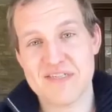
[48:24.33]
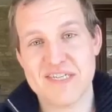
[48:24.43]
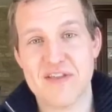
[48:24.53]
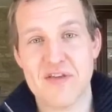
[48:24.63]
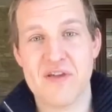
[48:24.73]

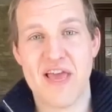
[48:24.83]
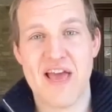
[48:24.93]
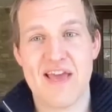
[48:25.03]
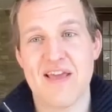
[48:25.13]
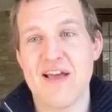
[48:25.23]
say, the
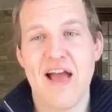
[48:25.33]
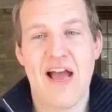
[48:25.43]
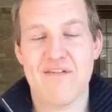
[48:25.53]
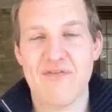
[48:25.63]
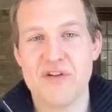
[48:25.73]
UK
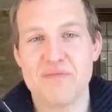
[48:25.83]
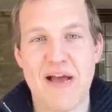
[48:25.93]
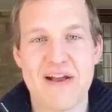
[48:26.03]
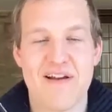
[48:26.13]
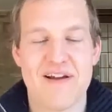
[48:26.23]
have those
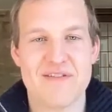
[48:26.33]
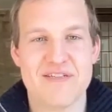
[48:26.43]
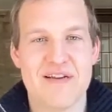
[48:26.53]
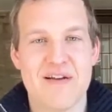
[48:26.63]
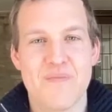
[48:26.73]
backgrounds.